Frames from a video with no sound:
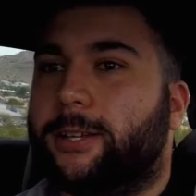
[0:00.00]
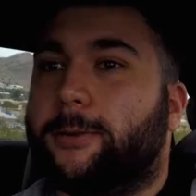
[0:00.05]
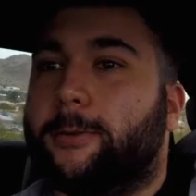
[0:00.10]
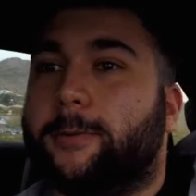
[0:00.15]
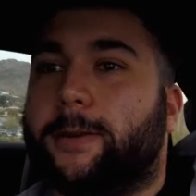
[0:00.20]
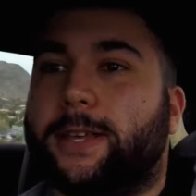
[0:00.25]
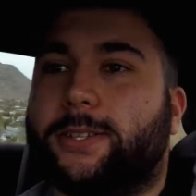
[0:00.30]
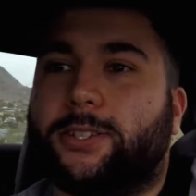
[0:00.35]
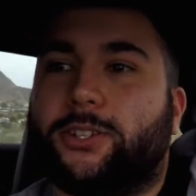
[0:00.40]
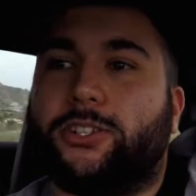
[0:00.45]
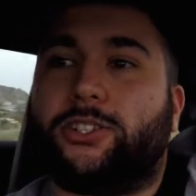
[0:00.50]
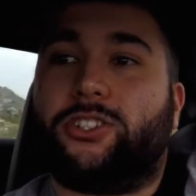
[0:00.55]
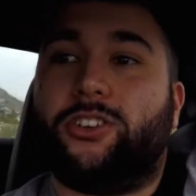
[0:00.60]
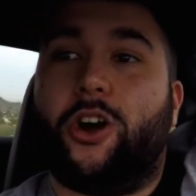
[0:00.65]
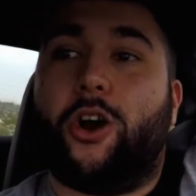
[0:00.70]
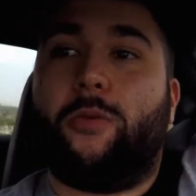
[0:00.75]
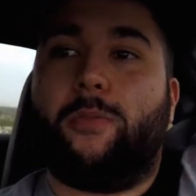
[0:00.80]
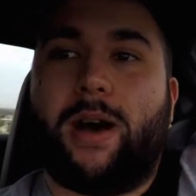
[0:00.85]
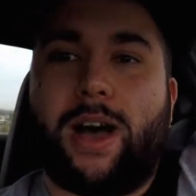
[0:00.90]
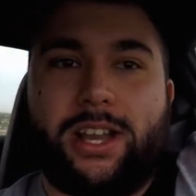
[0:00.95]
because there's
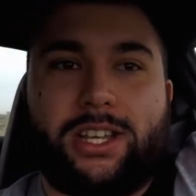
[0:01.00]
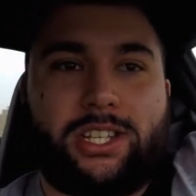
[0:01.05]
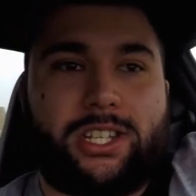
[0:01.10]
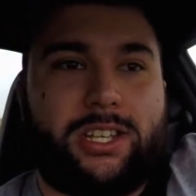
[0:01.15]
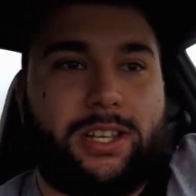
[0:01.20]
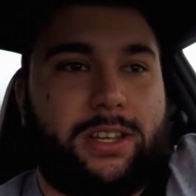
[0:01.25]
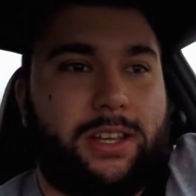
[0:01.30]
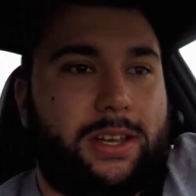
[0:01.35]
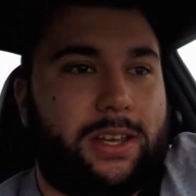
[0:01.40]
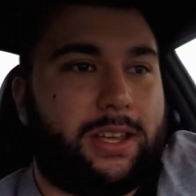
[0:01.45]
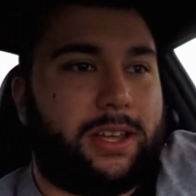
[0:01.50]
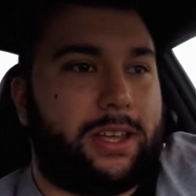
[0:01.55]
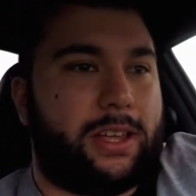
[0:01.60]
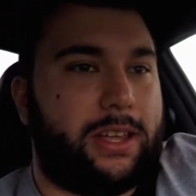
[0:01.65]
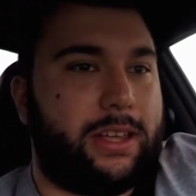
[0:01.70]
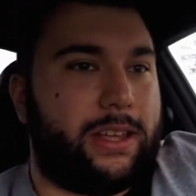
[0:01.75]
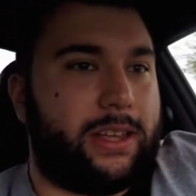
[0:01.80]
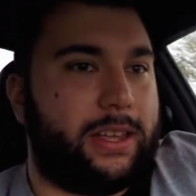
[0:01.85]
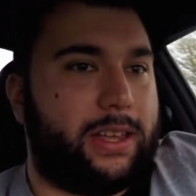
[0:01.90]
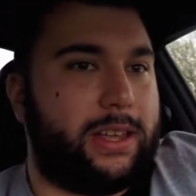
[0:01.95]
so much
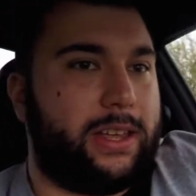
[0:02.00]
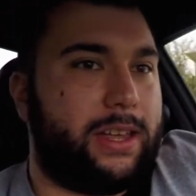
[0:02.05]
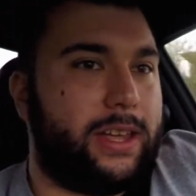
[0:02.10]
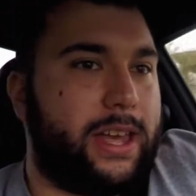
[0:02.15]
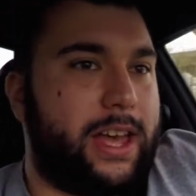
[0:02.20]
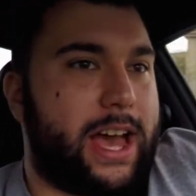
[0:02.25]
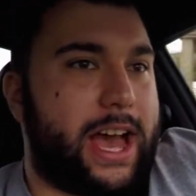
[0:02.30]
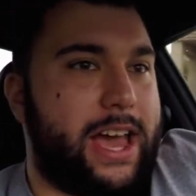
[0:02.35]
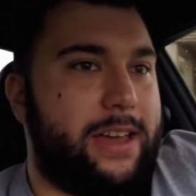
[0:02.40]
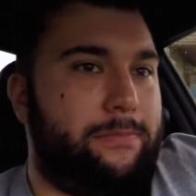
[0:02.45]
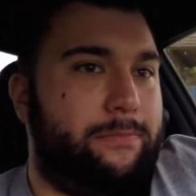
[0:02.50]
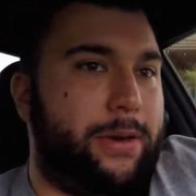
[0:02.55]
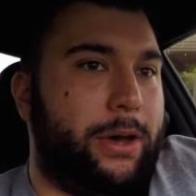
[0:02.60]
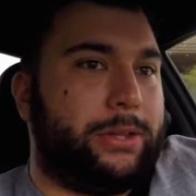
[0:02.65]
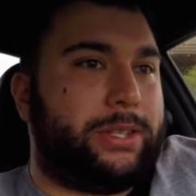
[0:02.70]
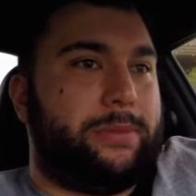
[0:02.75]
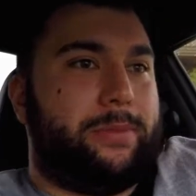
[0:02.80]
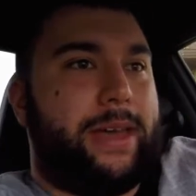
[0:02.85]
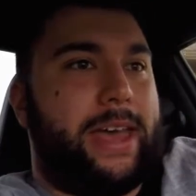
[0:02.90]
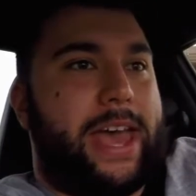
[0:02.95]
I've
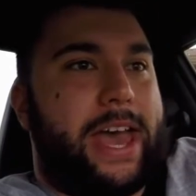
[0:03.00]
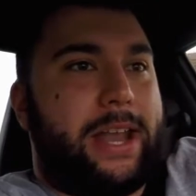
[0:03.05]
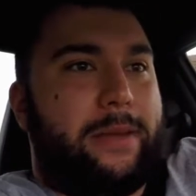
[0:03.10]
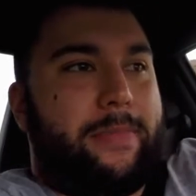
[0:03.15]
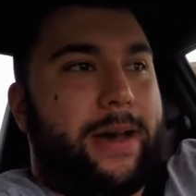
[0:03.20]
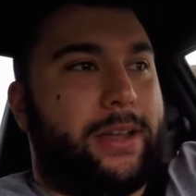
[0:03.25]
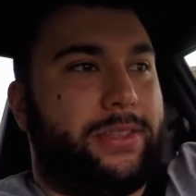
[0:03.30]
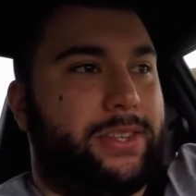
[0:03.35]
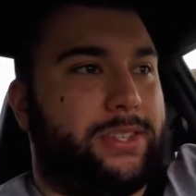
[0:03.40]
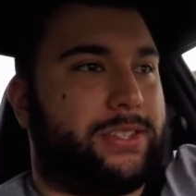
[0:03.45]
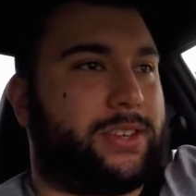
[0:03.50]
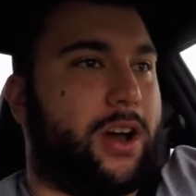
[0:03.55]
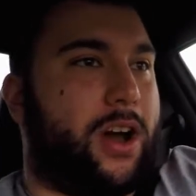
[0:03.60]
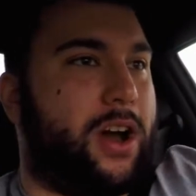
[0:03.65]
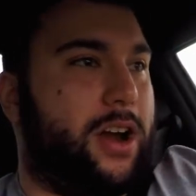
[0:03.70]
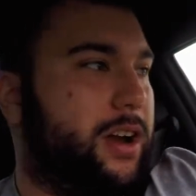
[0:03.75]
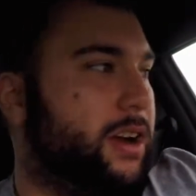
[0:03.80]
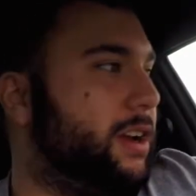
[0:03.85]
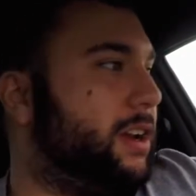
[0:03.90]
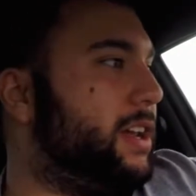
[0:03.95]
built in my head about this
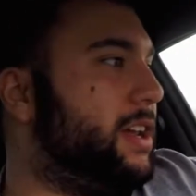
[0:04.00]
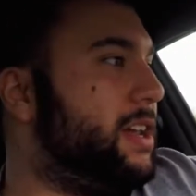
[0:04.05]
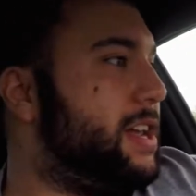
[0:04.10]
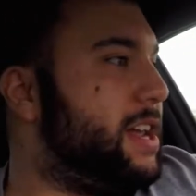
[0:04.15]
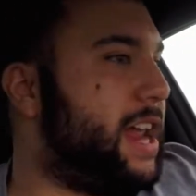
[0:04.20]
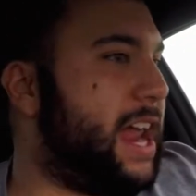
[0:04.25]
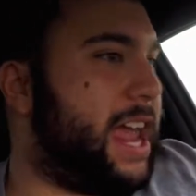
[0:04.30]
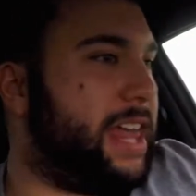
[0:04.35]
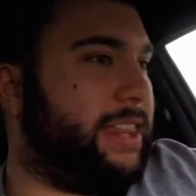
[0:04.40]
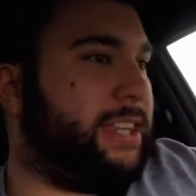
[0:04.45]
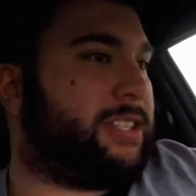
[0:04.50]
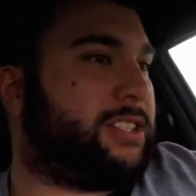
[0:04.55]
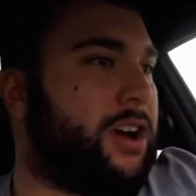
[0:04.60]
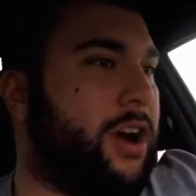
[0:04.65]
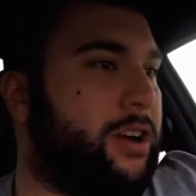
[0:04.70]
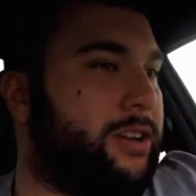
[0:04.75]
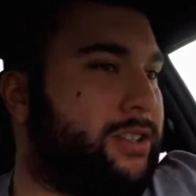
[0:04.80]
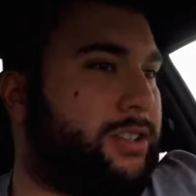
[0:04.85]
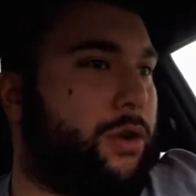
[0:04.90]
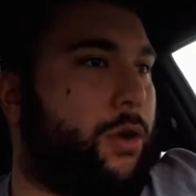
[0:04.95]
car, and this
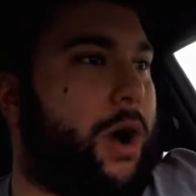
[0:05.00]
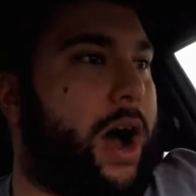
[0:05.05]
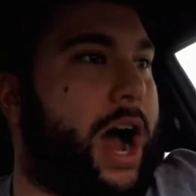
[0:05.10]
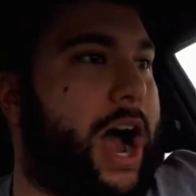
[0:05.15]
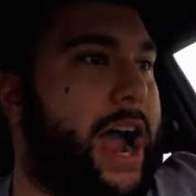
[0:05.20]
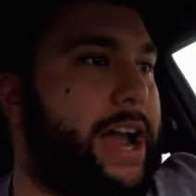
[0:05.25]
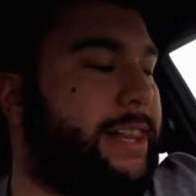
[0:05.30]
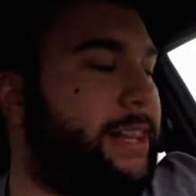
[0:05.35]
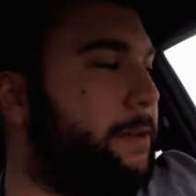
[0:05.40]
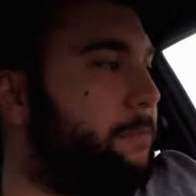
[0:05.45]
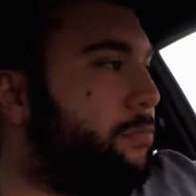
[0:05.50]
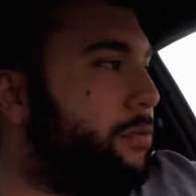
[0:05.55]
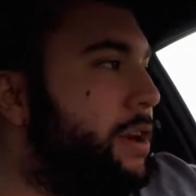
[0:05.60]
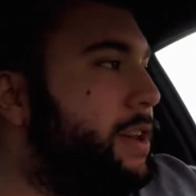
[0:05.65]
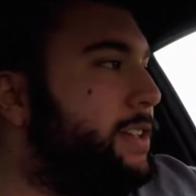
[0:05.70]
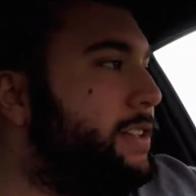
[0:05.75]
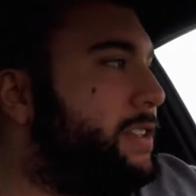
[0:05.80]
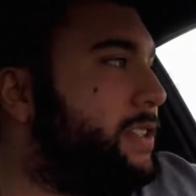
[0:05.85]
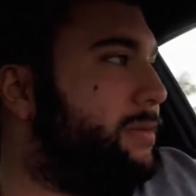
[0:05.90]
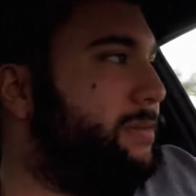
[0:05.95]
car is so highly
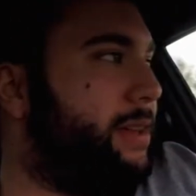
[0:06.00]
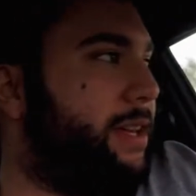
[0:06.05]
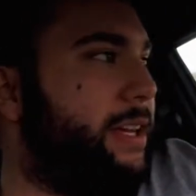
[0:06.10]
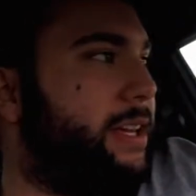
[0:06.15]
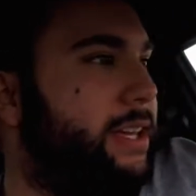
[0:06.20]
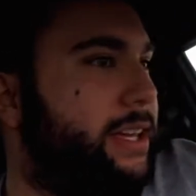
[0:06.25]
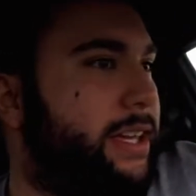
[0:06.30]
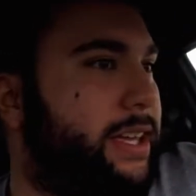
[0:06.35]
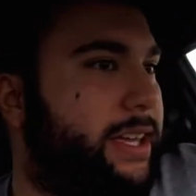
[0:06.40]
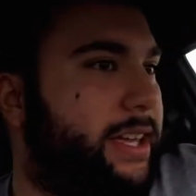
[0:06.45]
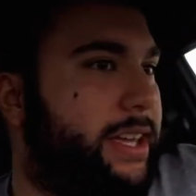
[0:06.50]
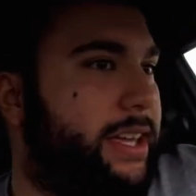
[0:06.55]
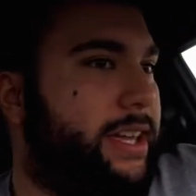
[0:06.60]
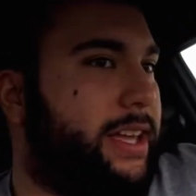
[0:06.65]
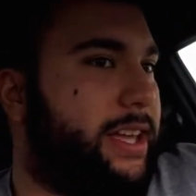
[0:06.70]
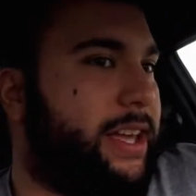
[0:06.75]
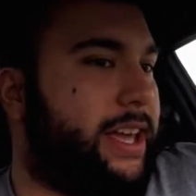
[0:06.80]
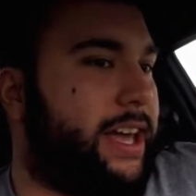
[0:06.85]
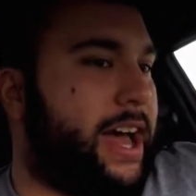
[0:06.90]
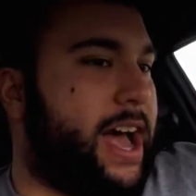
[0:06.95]
praised to me.
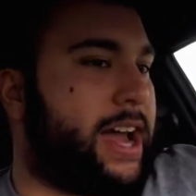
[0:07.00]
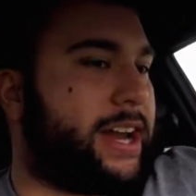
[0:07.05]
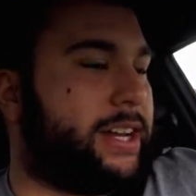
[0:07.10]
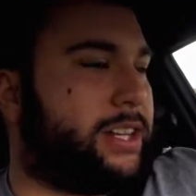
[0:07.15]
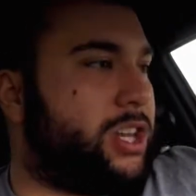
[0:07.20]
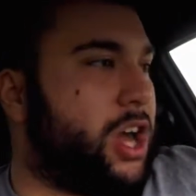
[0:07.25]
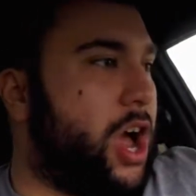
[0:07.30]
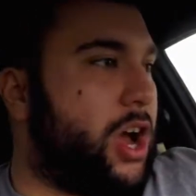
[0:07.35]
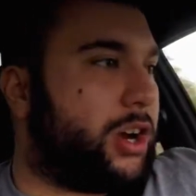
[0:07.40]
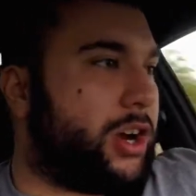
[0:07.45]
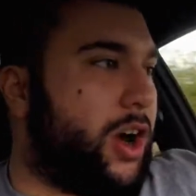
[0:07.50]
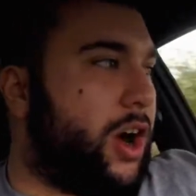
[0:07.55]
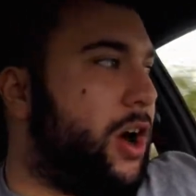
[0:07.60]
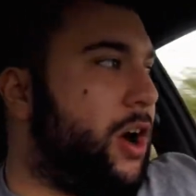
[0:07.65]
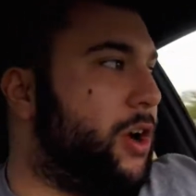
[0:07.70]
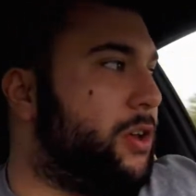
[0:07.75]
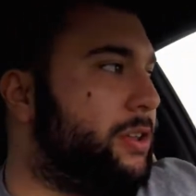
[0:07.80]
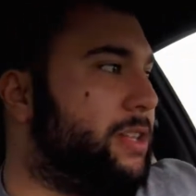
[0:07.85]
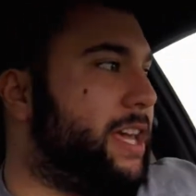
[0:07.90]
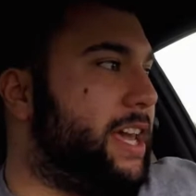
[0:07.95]
I could talk
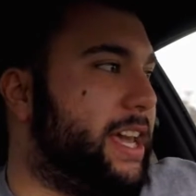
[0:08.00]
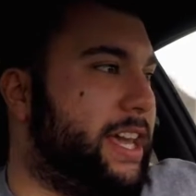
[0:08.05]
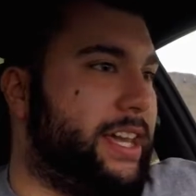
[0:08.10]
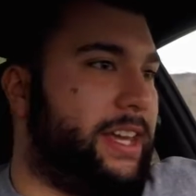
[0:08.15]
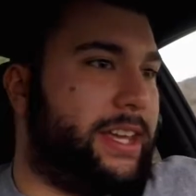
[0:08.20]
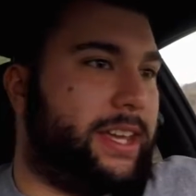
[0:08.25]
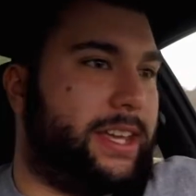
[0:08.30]
all day.